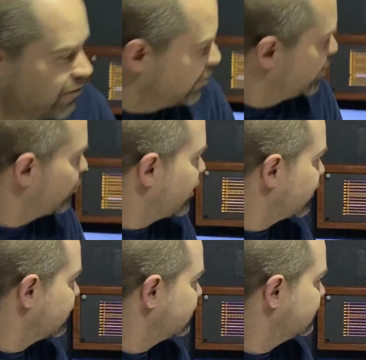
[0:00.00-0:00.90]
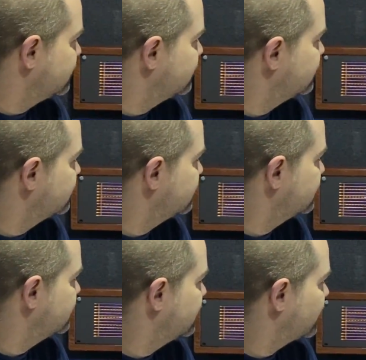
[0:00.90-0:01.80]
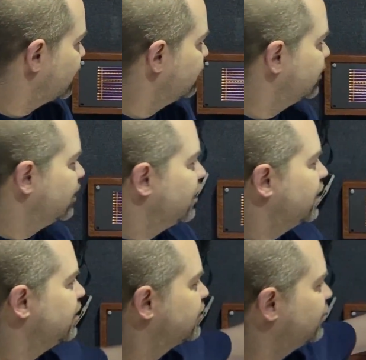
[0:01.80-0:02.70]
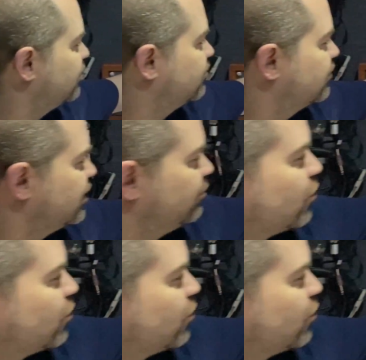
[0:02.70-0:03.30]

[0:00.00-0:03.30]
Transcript: little bit brighter. So, and it's in, in